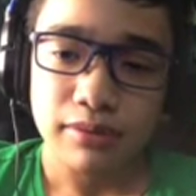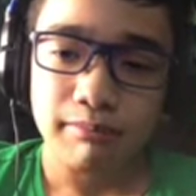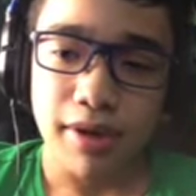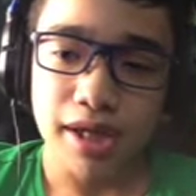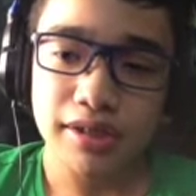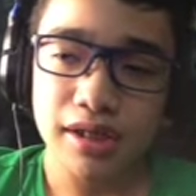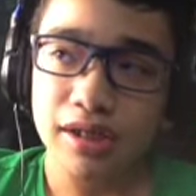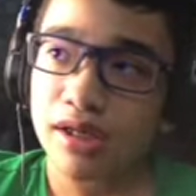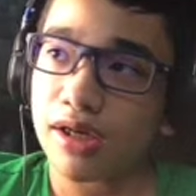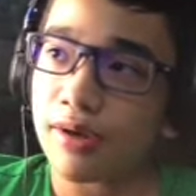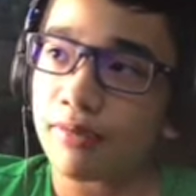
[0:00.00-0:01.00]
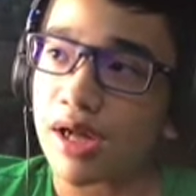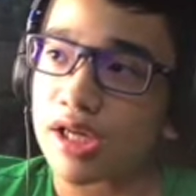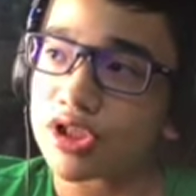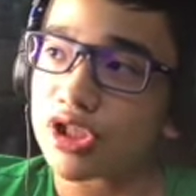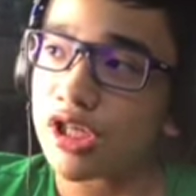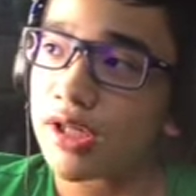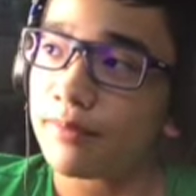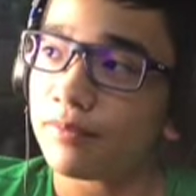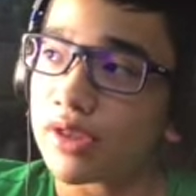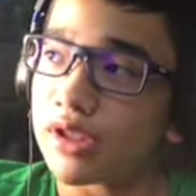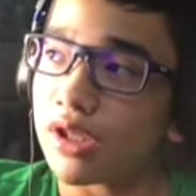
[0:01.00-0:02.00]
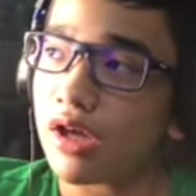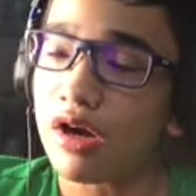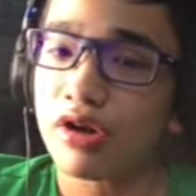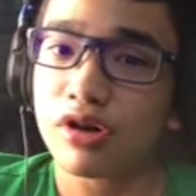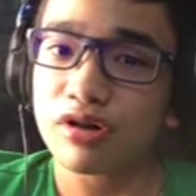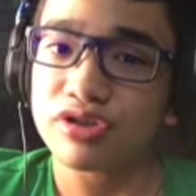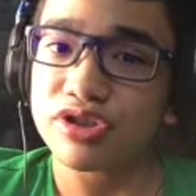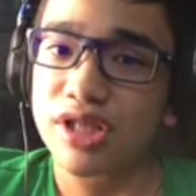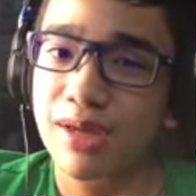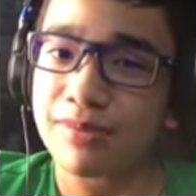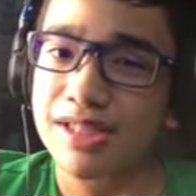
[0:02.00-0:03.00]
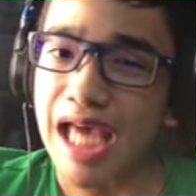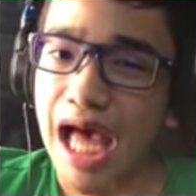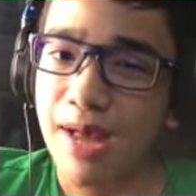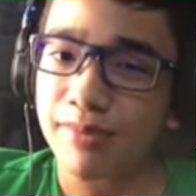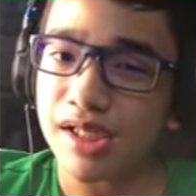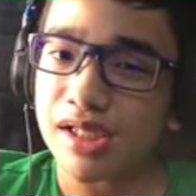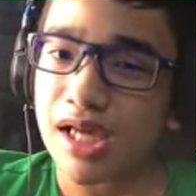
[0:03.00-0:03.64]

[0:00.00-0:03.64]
Actually, the young girl's name is Abby.